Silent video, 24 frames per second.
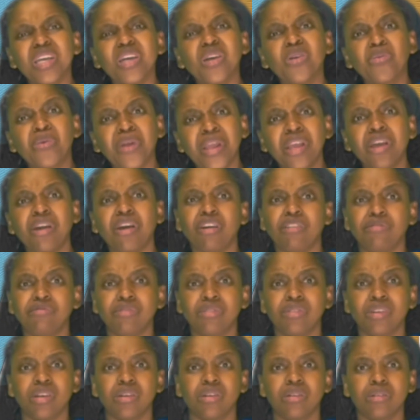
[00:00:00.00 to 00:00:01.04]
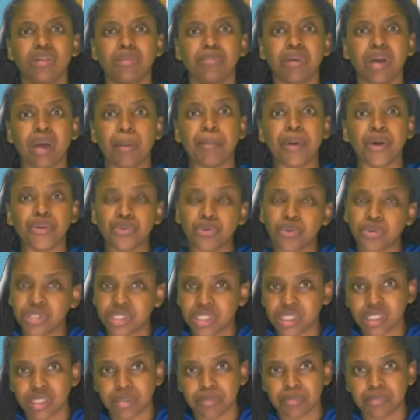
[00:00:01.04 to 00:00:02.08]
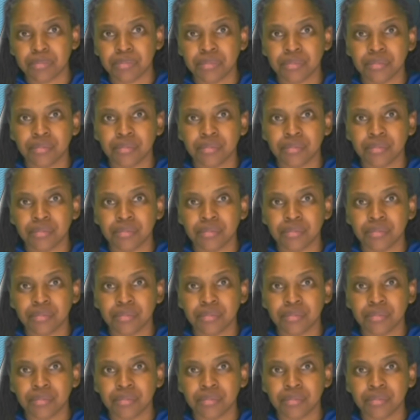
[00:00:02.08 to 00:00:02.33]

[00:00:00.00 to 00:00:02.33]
aware of about autism.